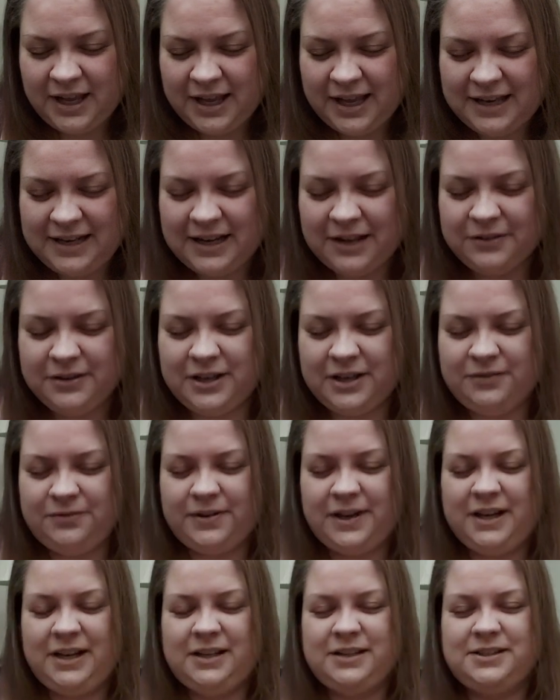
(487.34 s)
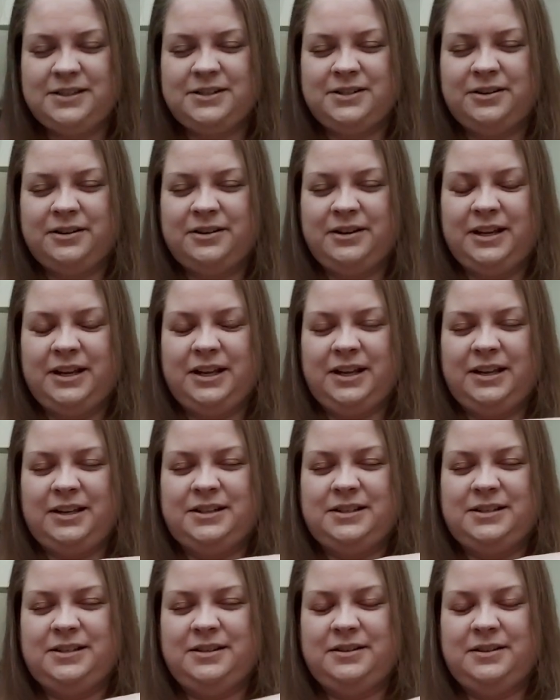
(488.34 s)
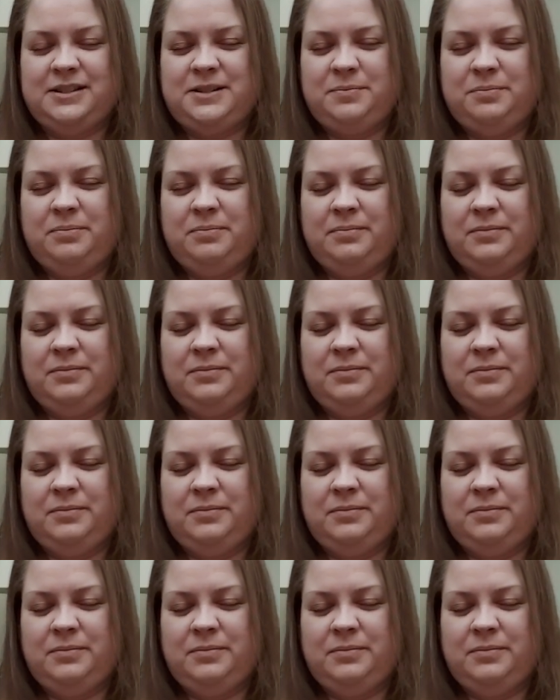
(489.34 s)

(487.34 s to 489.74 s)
And now the confetti is turning into this